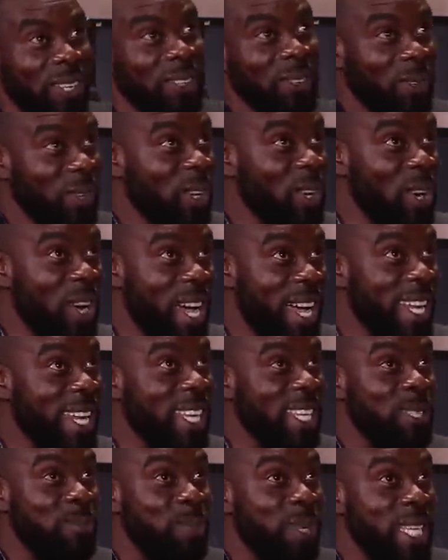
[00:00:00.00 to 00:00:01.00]
We go our
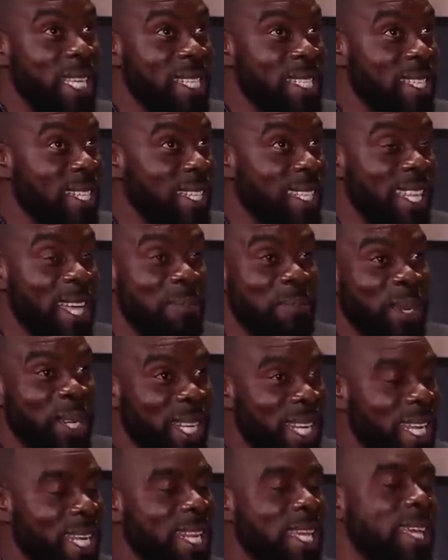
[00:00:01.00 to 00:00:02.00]
next place, them no
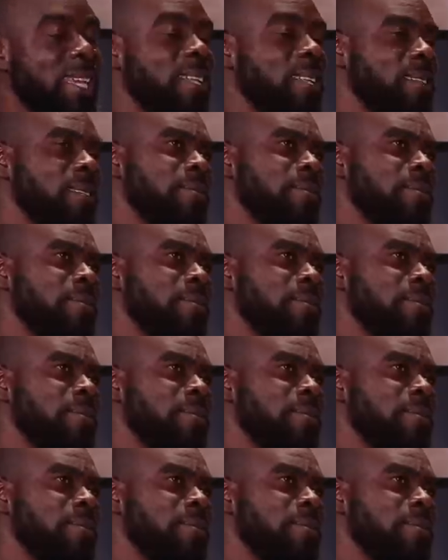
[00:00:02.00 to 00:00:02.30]
dead.